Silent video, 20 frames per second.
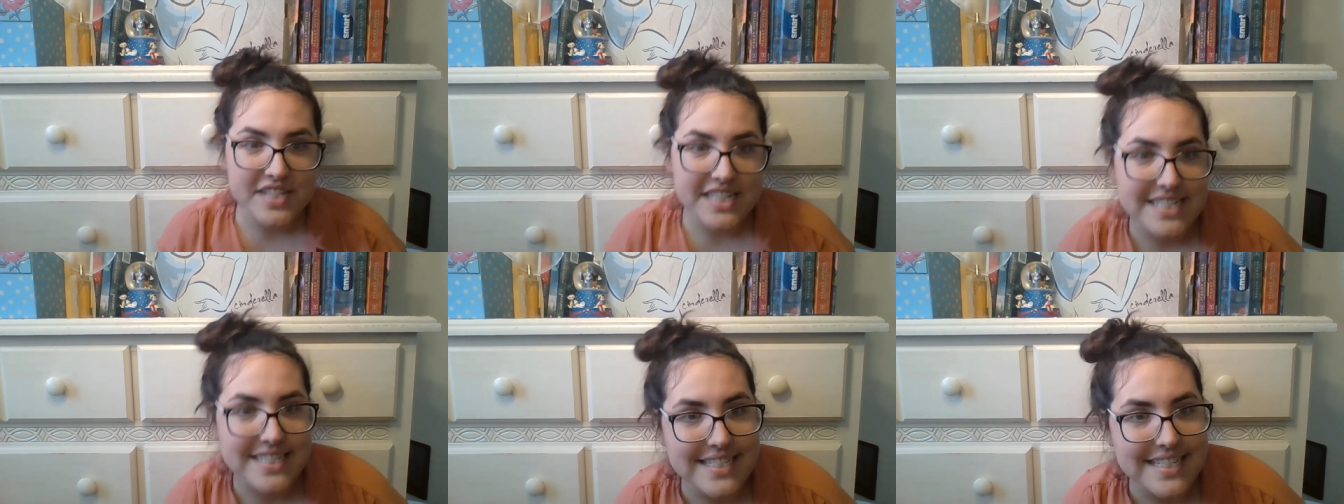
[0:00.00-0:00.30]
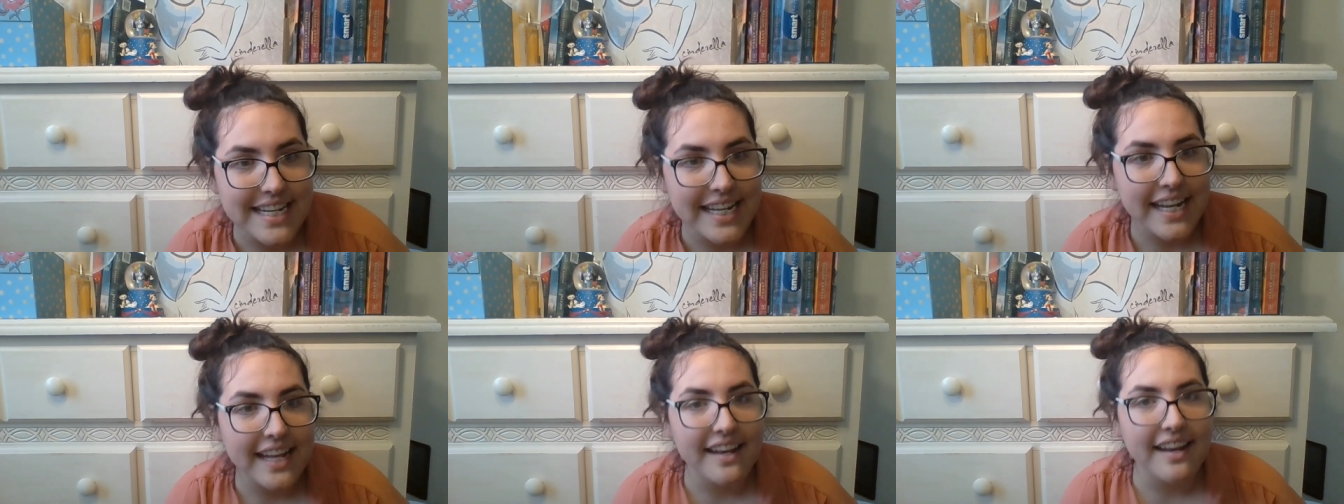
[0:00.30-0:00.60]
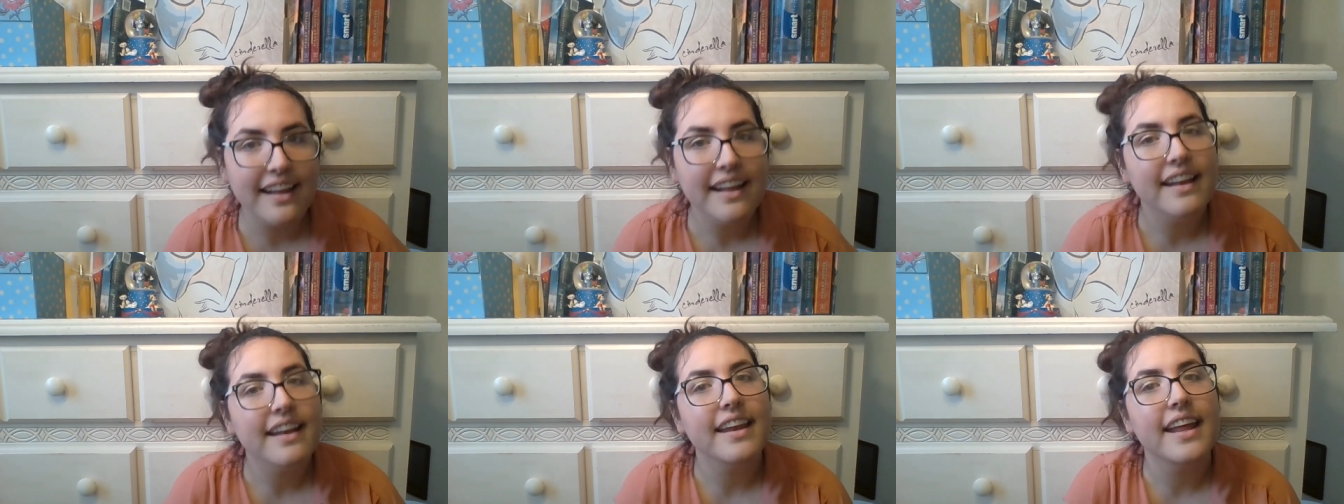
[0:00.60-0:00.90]
Disney in
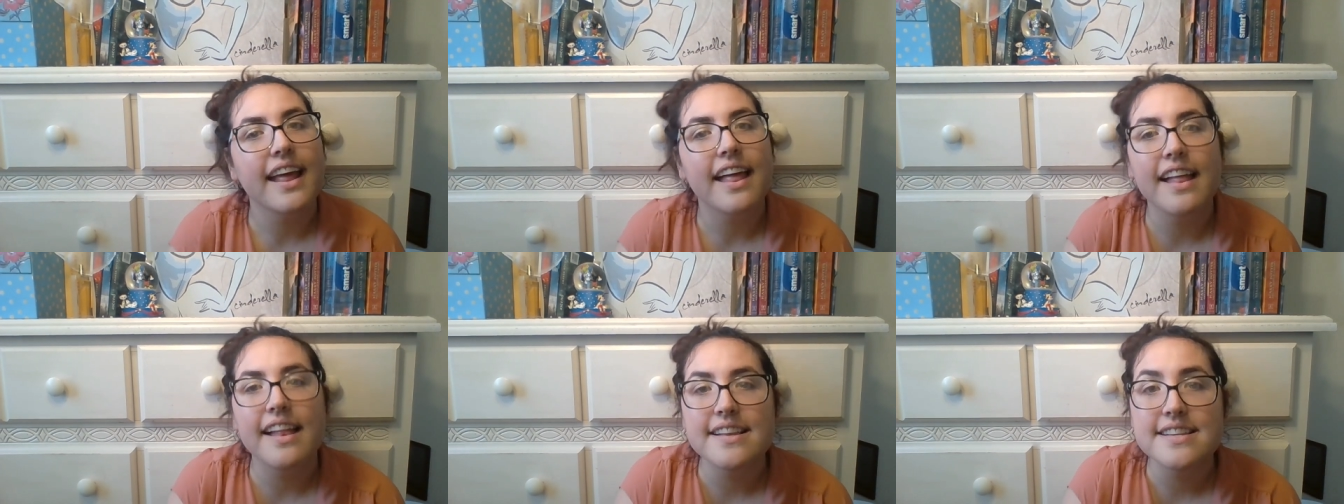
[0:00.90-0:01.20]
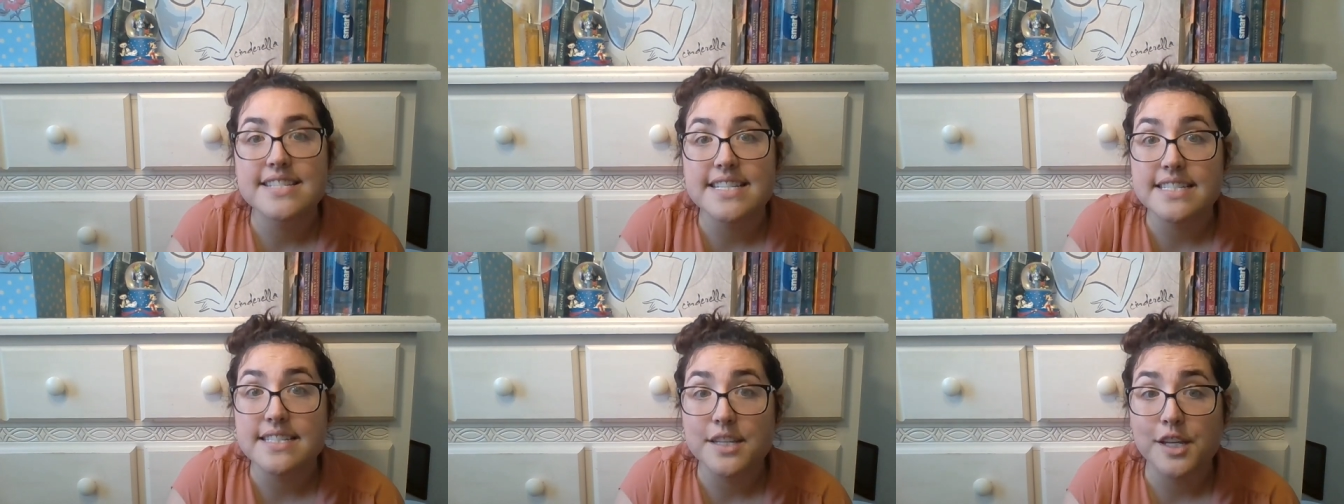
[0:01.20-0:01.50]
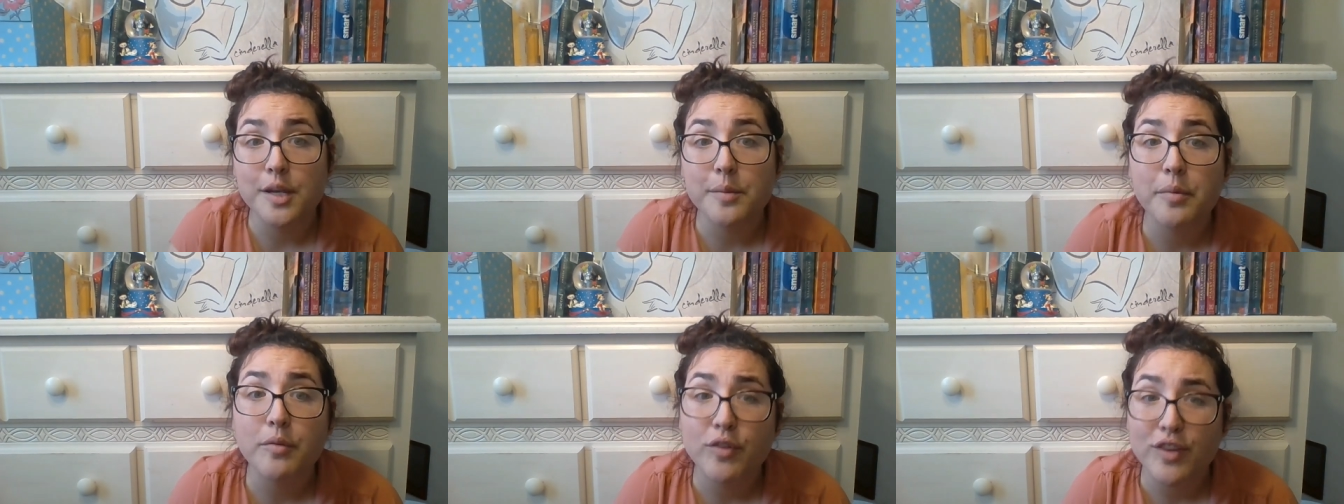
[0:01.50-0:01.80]
it, and it's
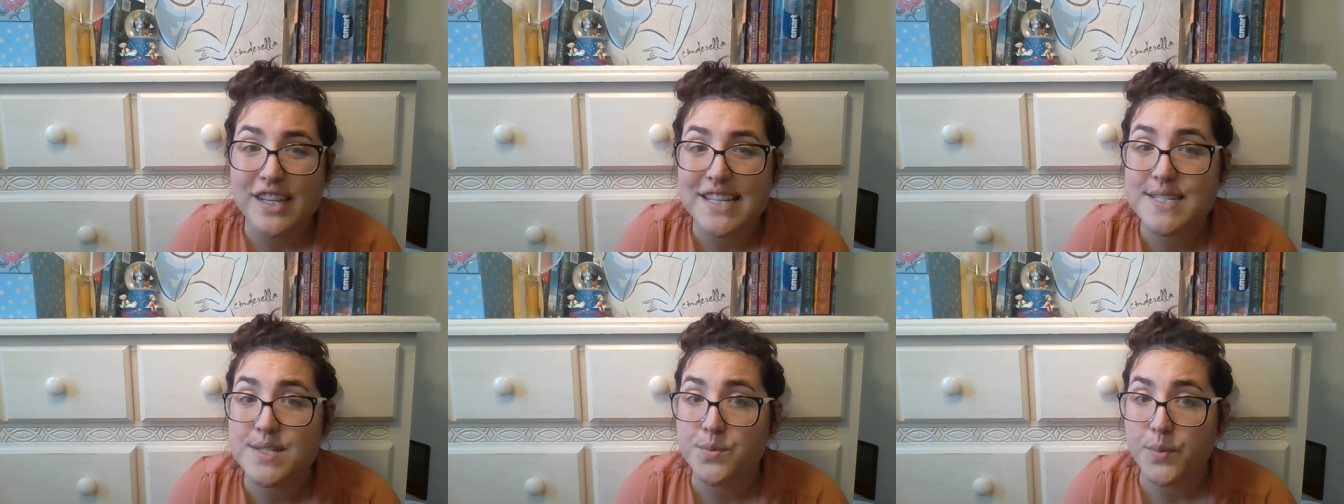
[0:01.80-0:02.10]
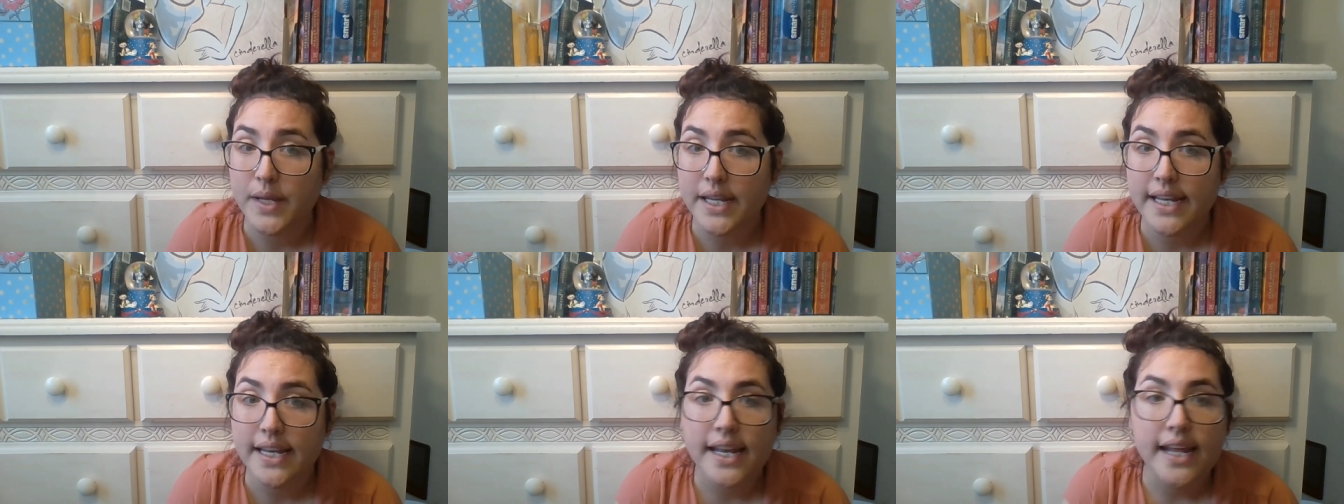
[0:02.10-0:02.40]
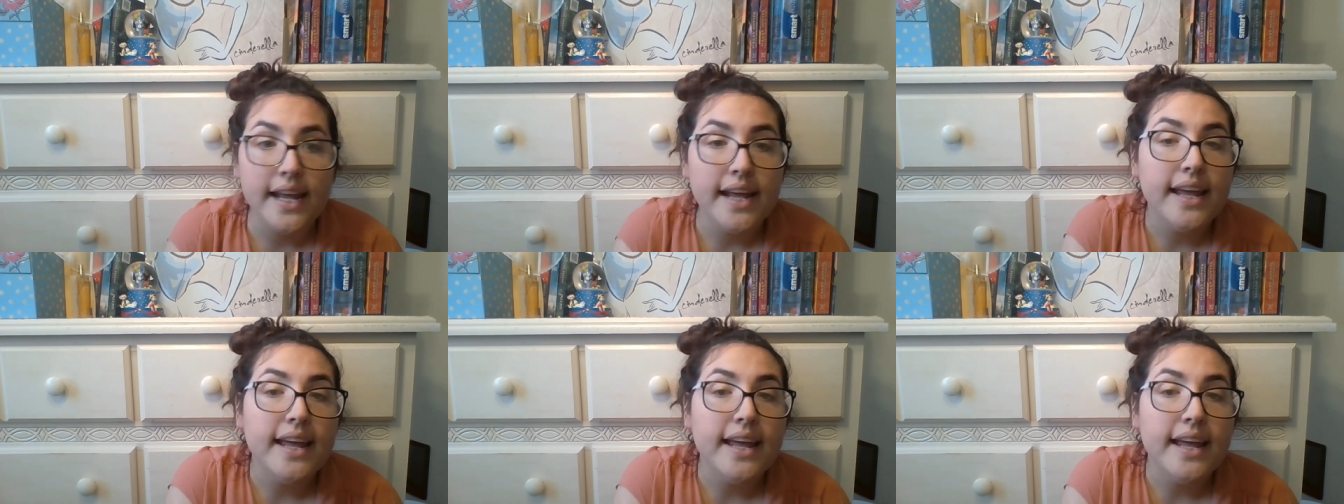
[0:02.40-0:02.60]
going to be really sweet.